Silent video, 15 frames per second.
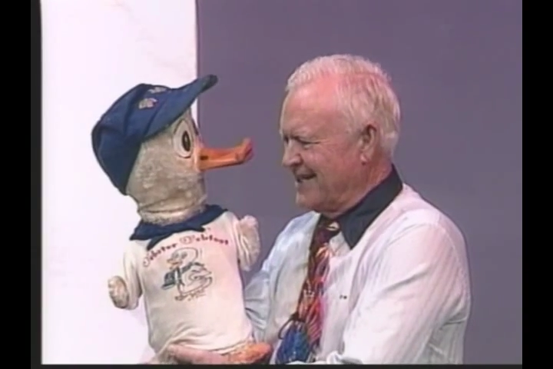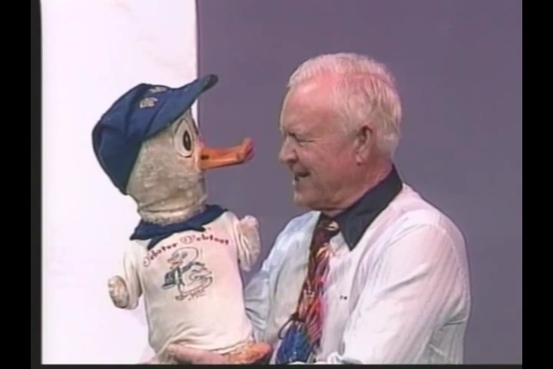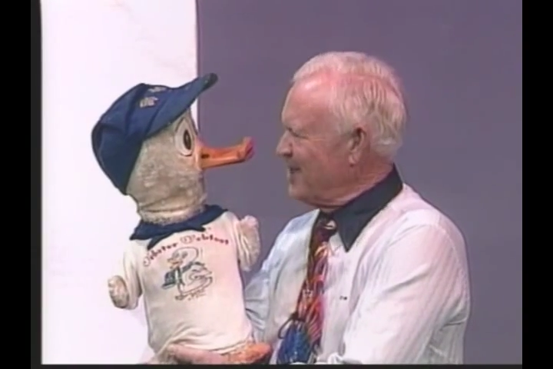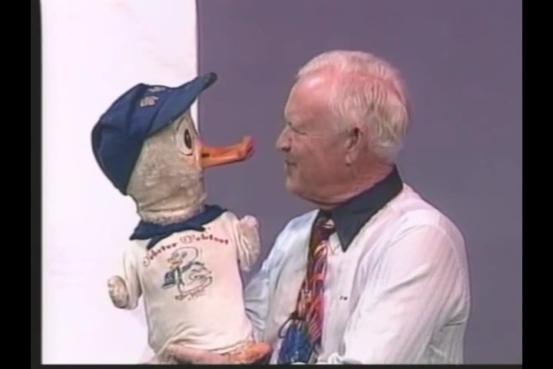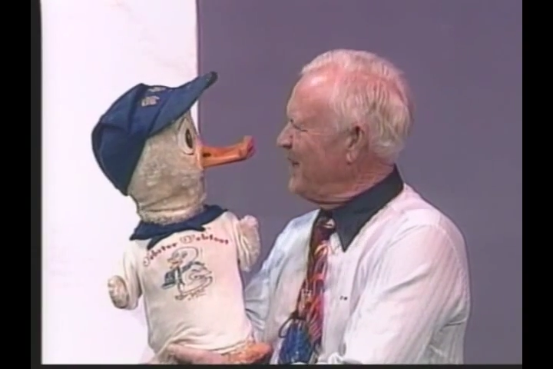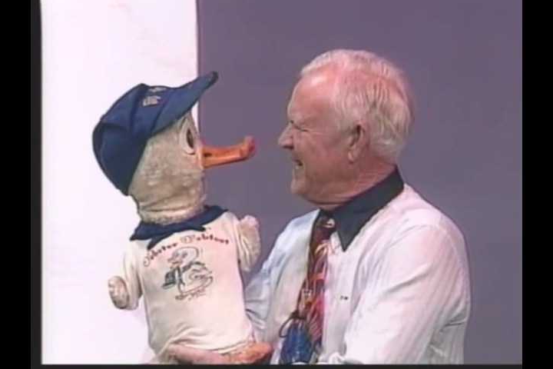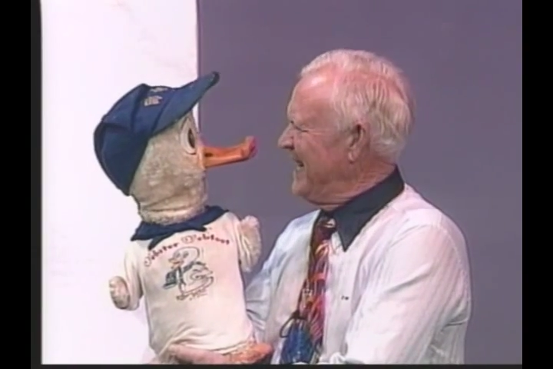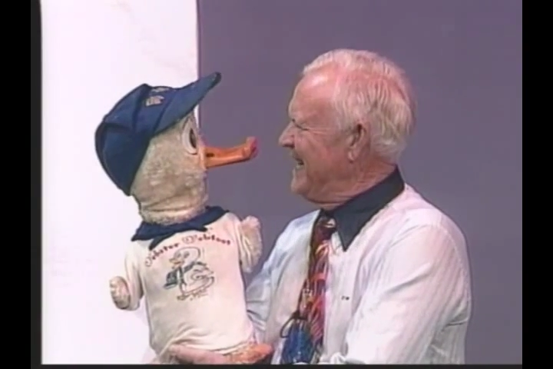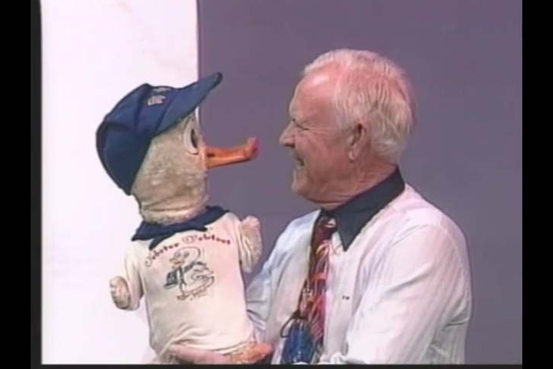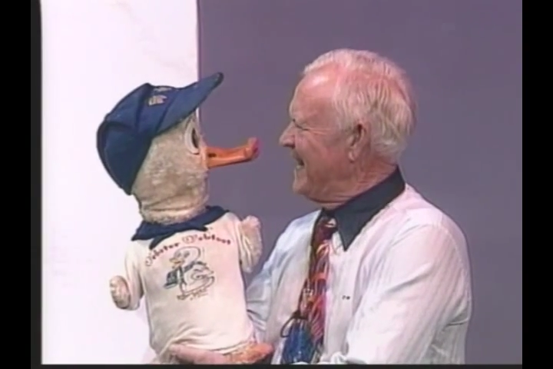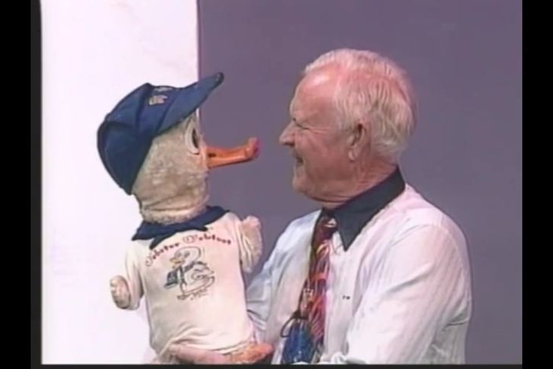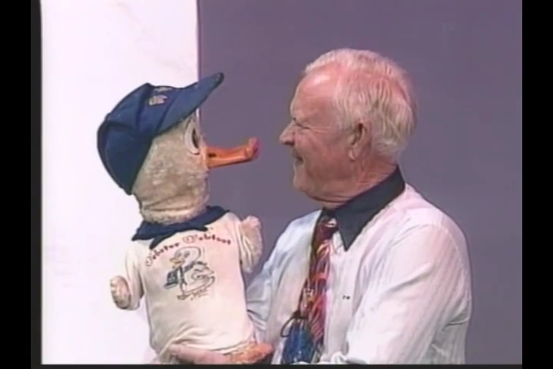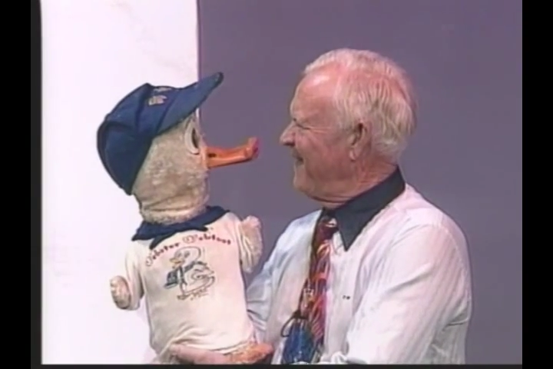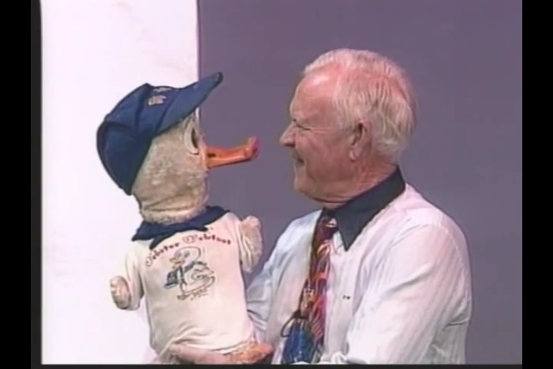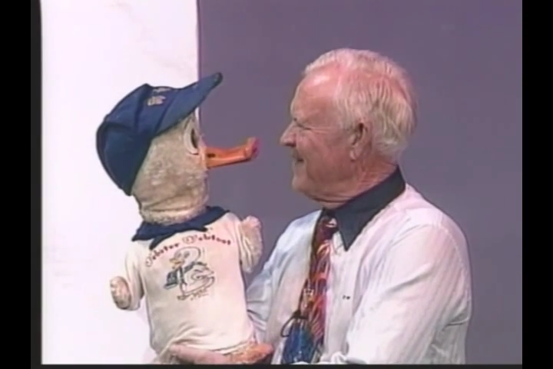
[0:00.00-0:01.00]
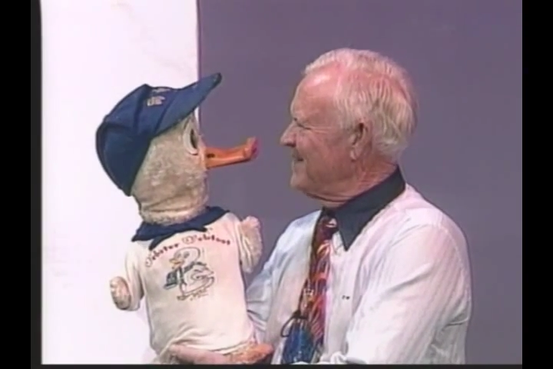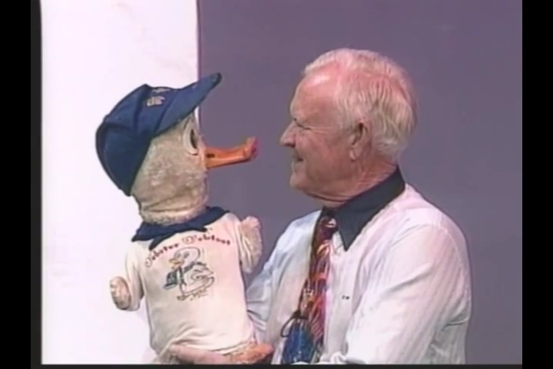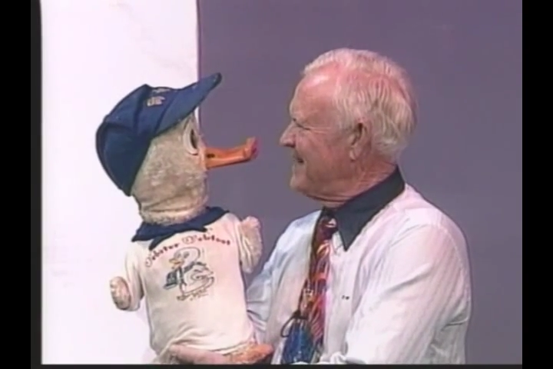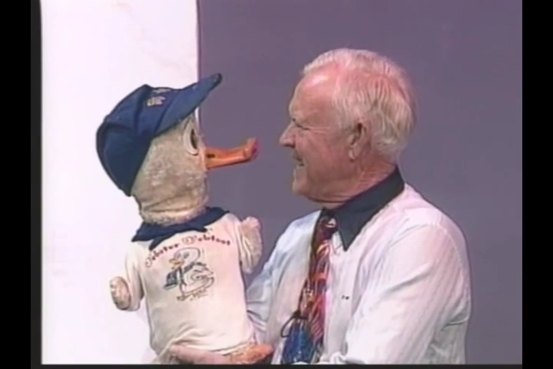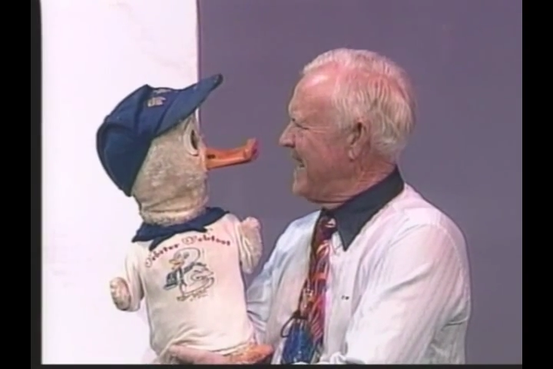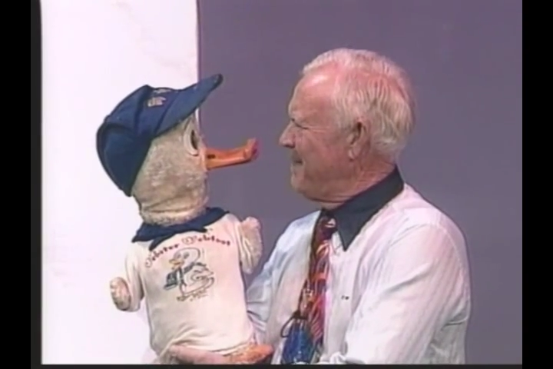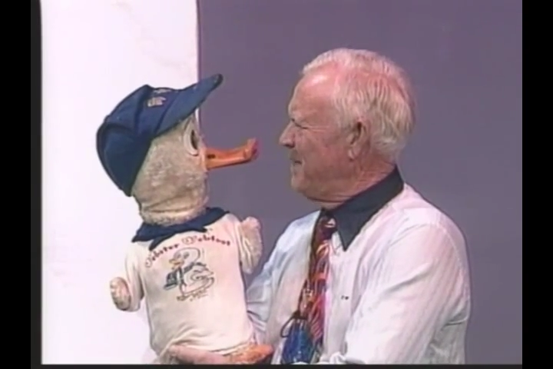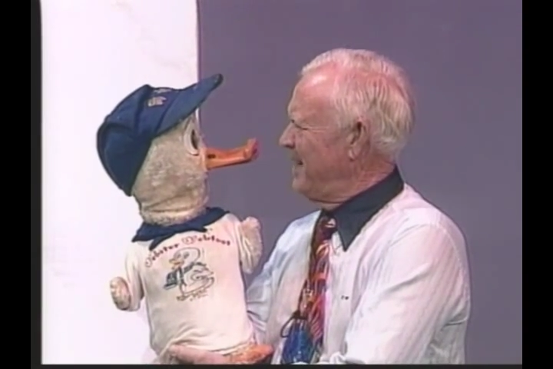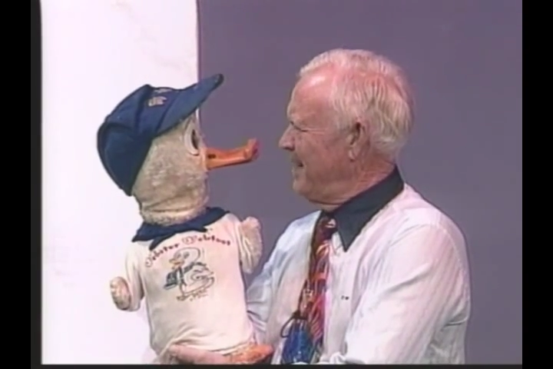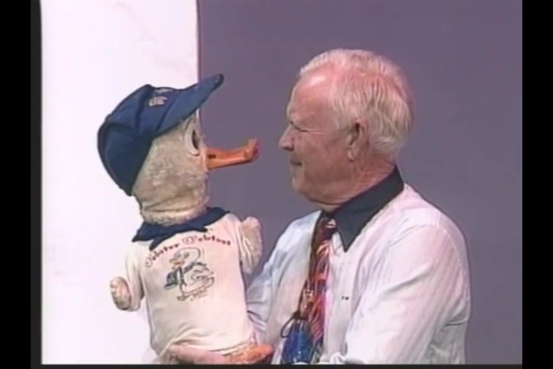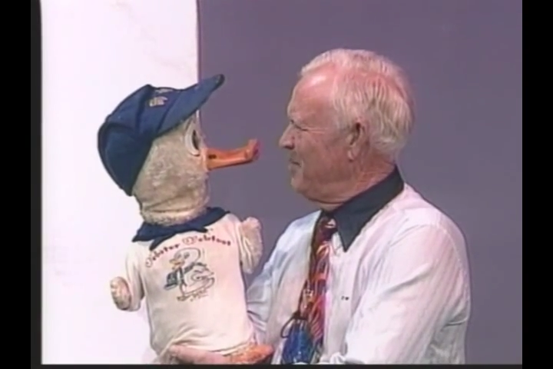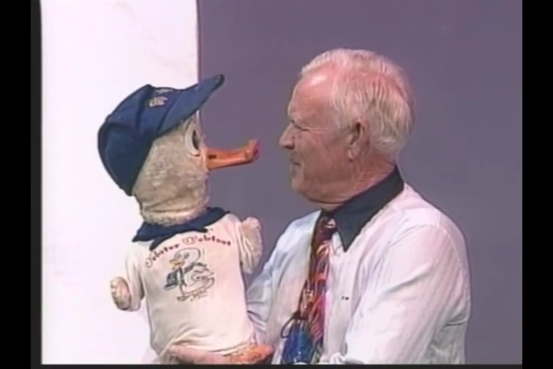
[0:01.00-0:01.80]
since we did that the first time at